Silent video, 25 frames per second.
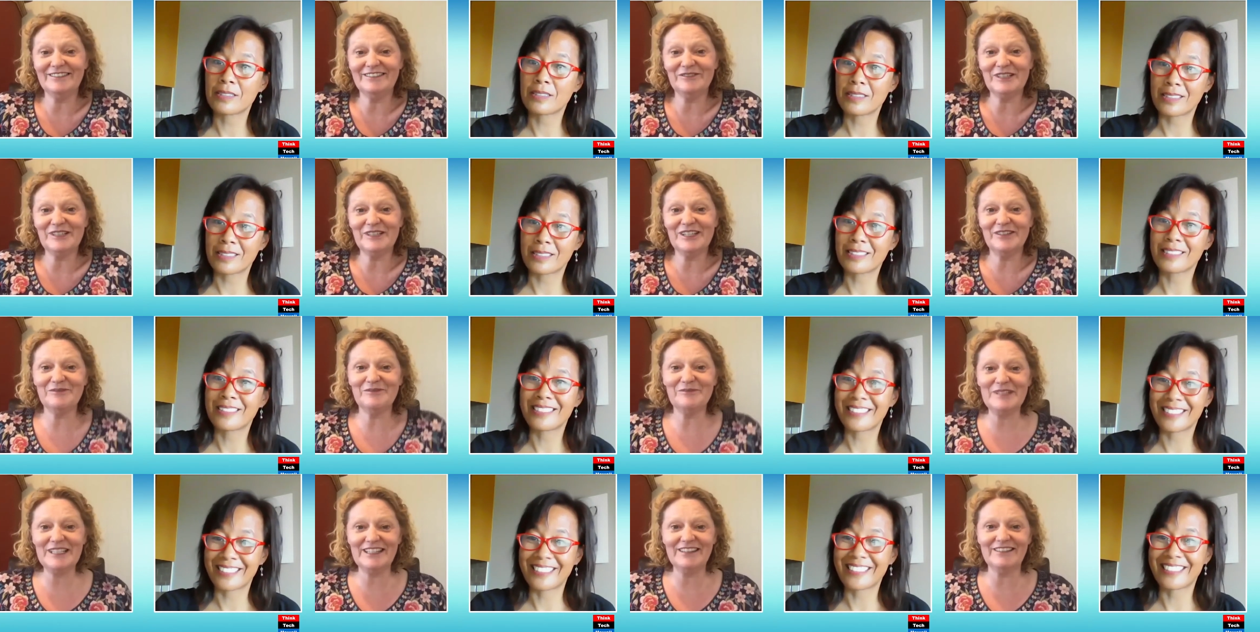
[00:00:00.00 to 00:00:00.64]

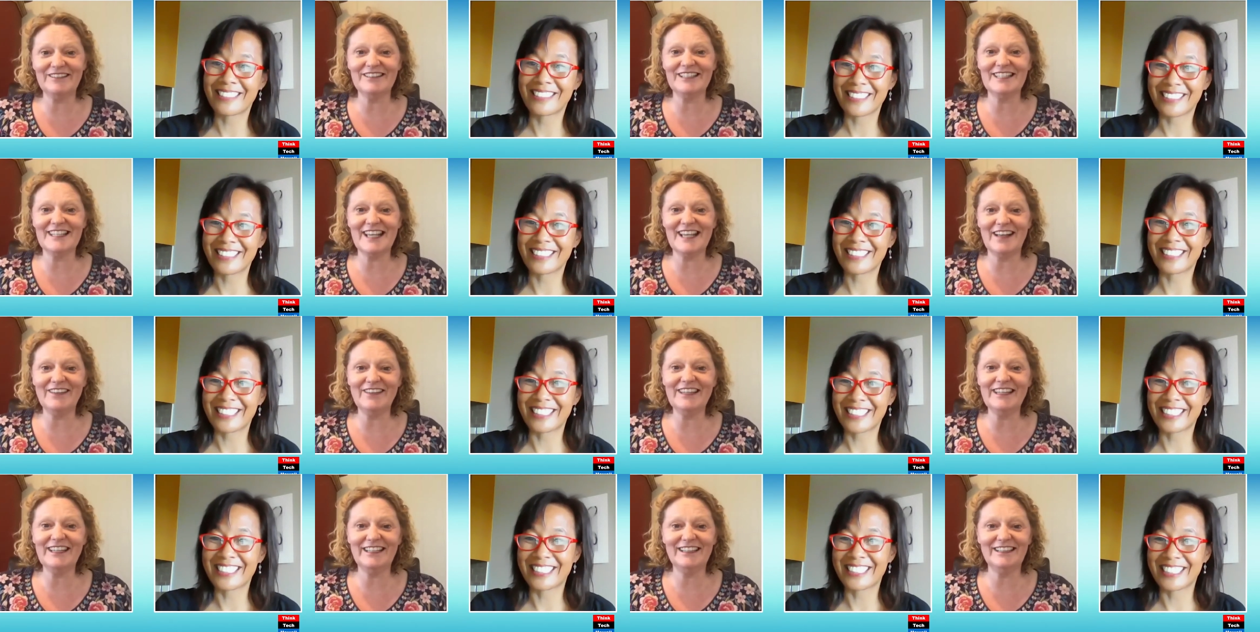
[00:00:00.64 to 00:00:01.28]
Speaker 1: We, we are
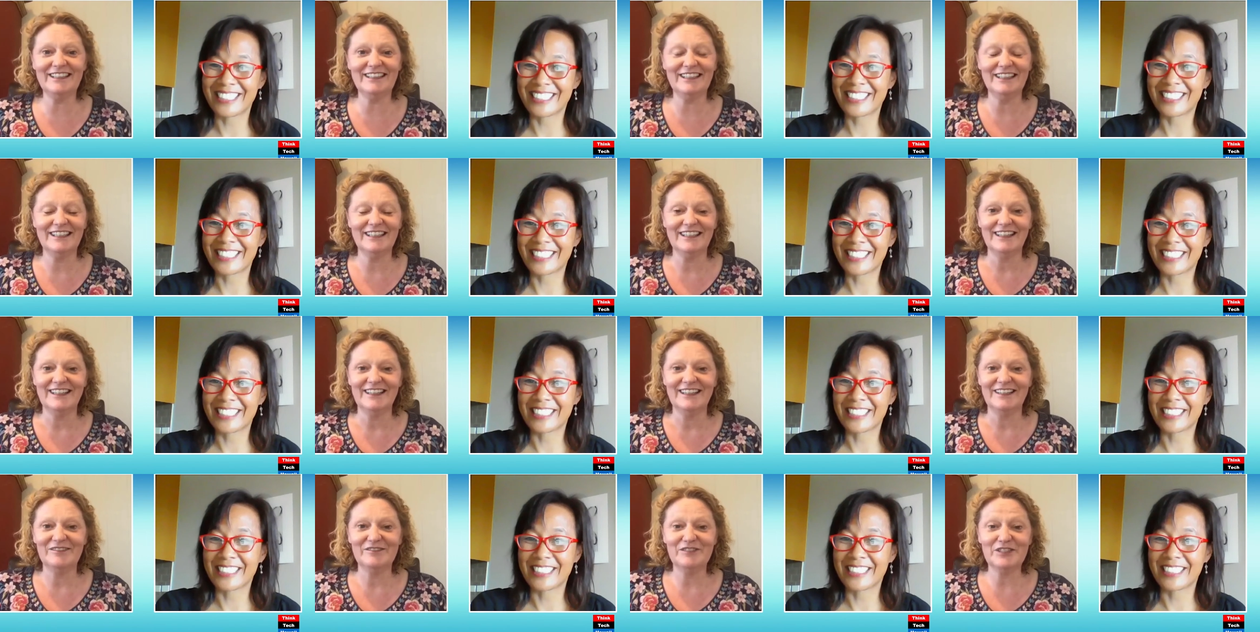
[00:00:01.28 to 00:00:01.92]
selling,
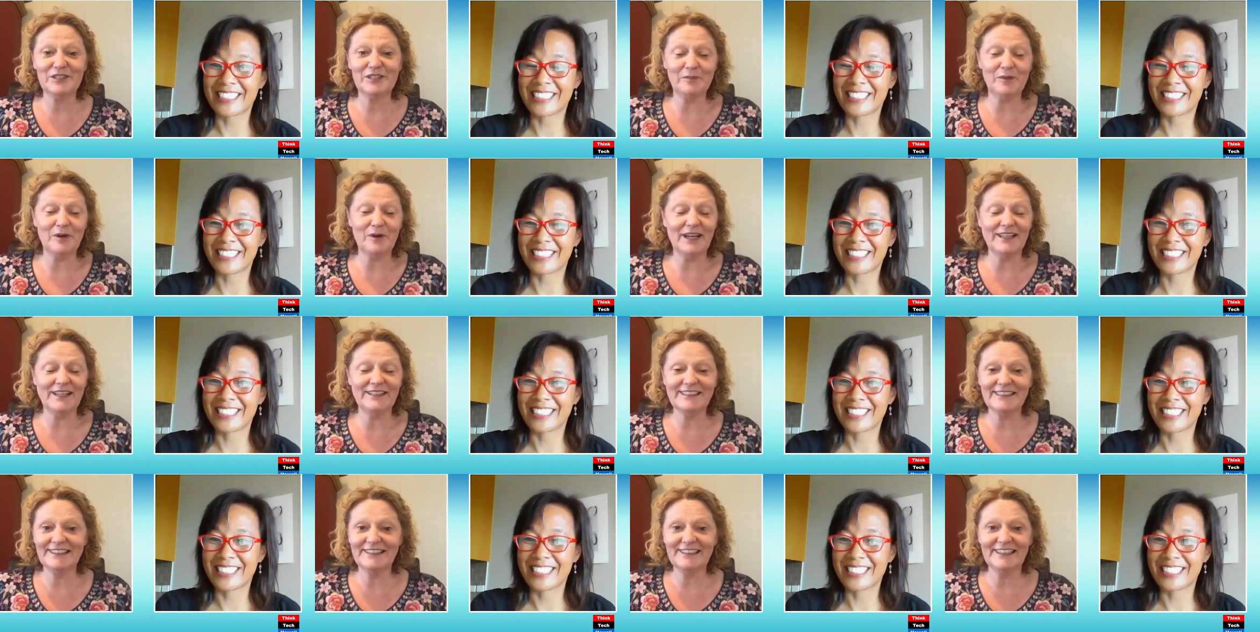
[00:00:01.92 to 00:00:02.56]

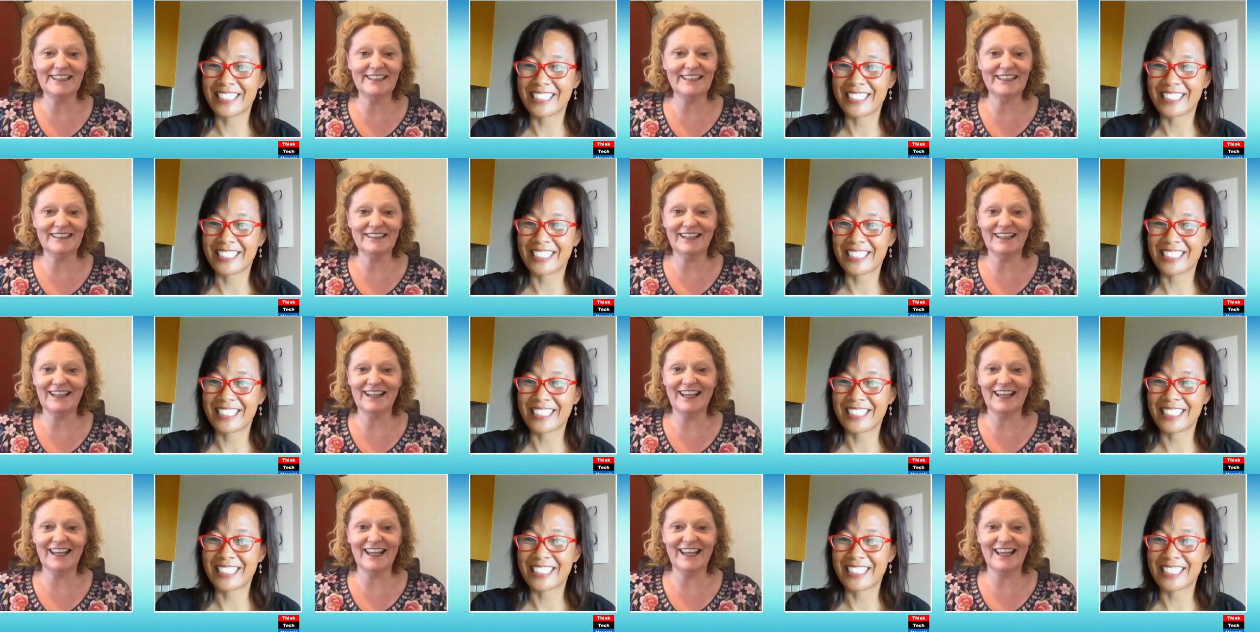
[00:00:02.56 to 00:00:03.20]
surprisingly,
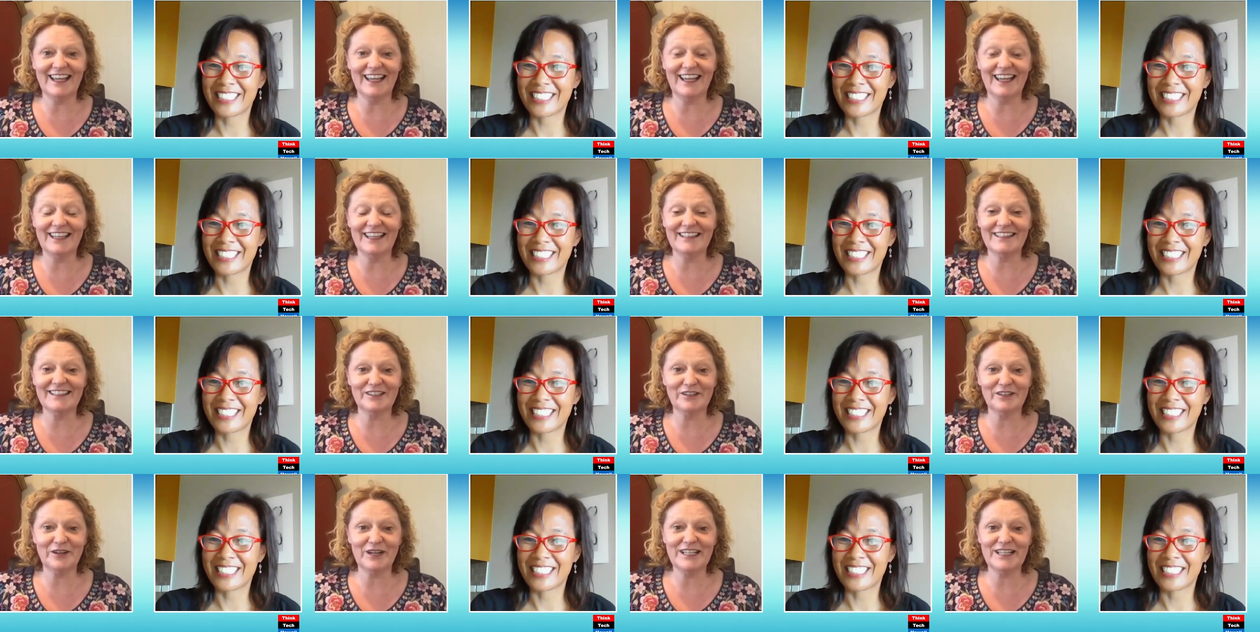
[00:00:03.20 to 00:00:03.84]
it's
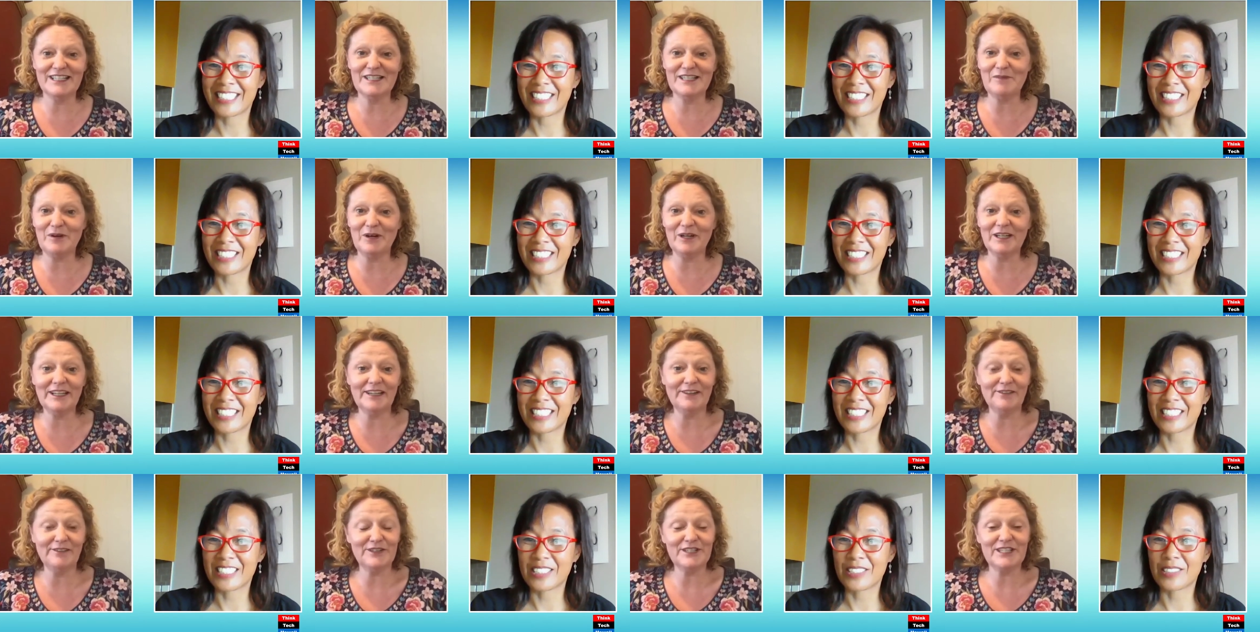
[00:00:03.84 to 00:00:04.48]
a crazy
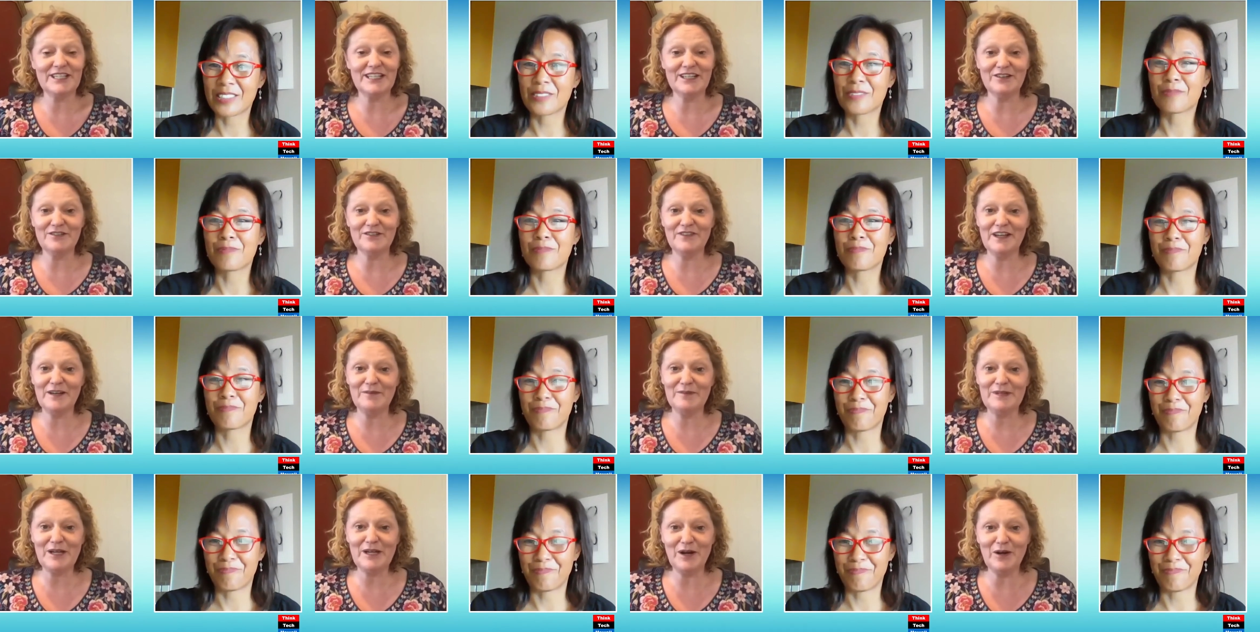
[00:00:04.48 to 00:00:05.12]
market for single
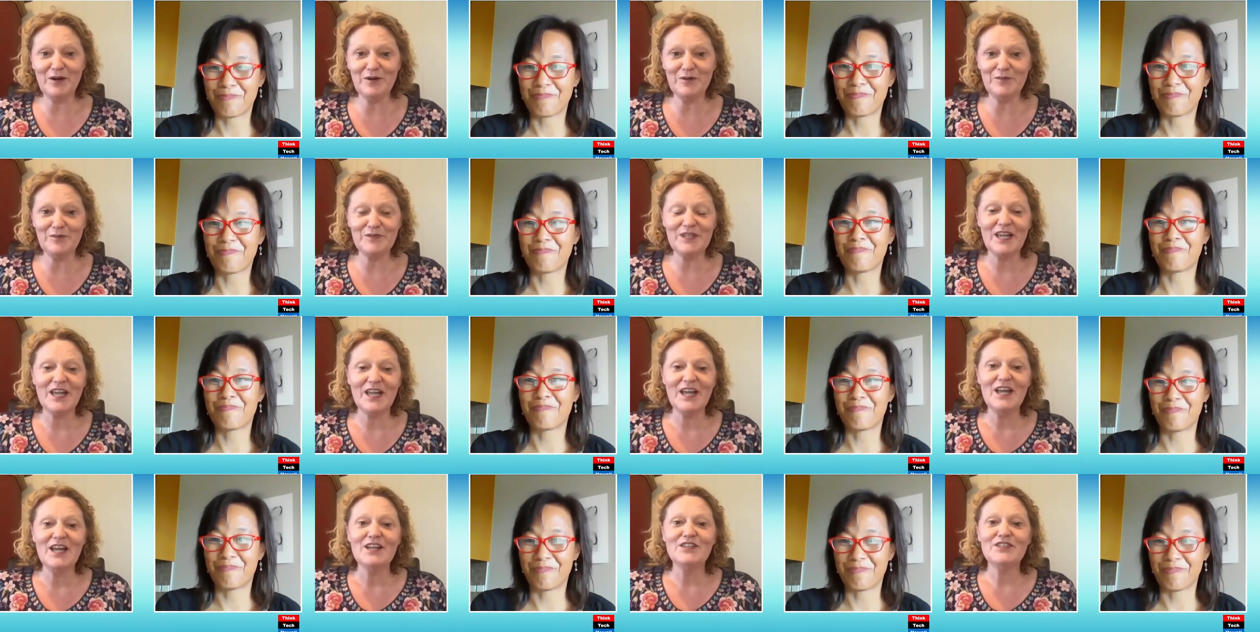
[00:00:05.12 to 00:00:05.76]
family homes.
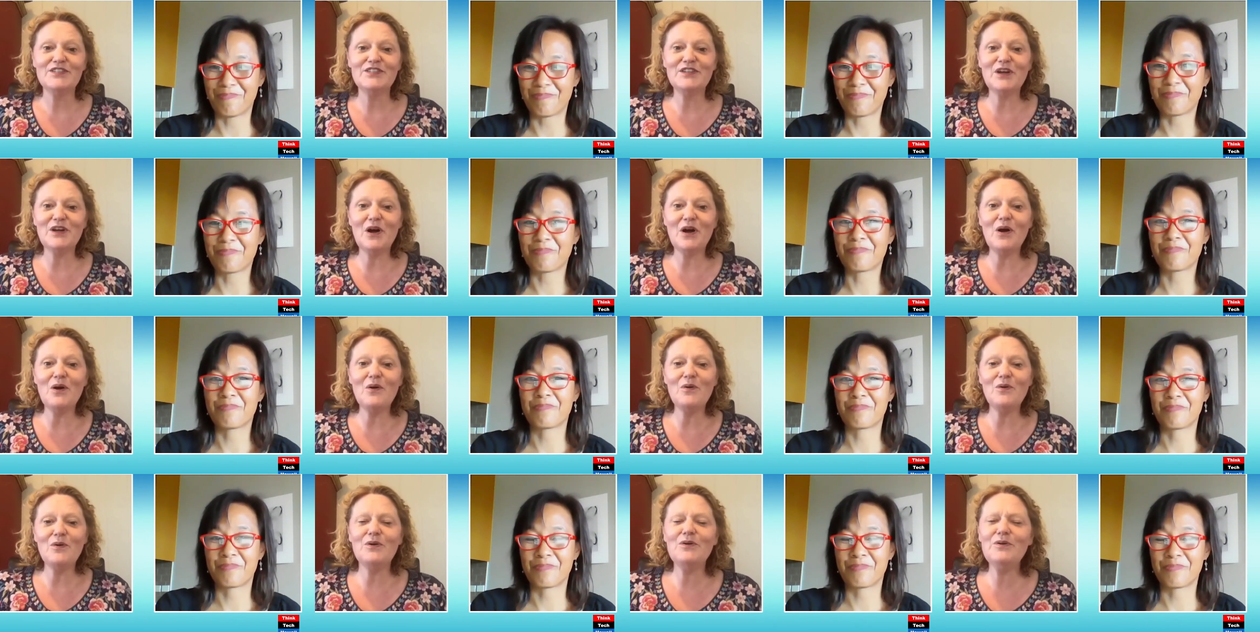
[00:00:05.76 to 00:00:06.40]

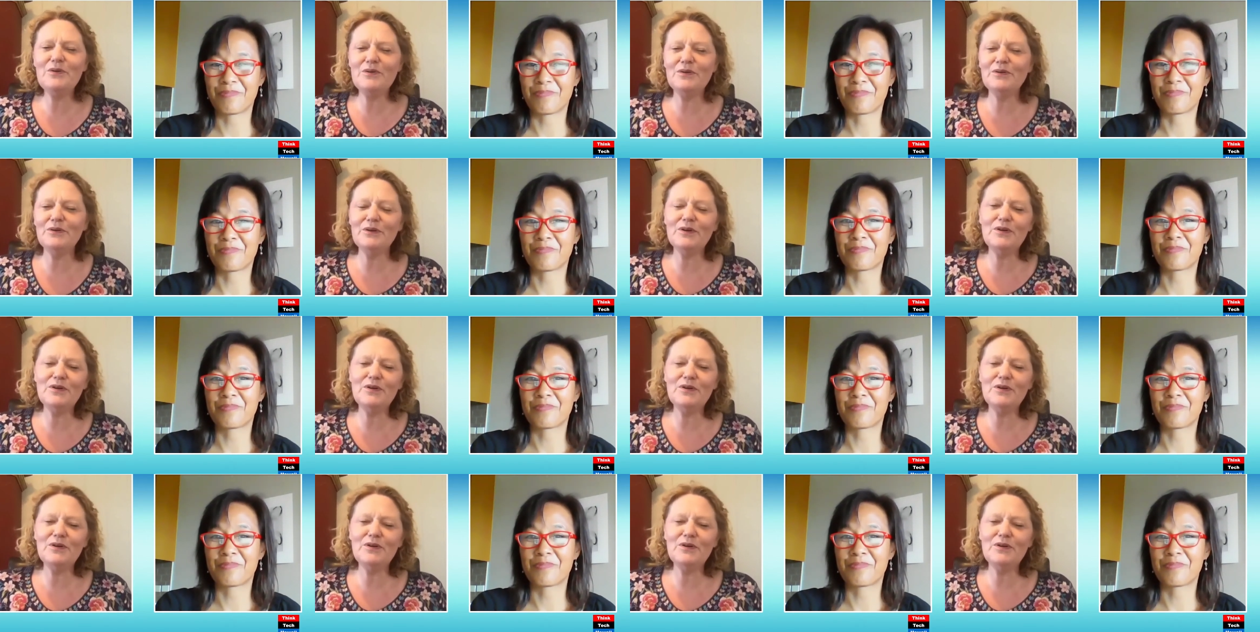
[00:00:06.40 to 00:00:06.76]
So who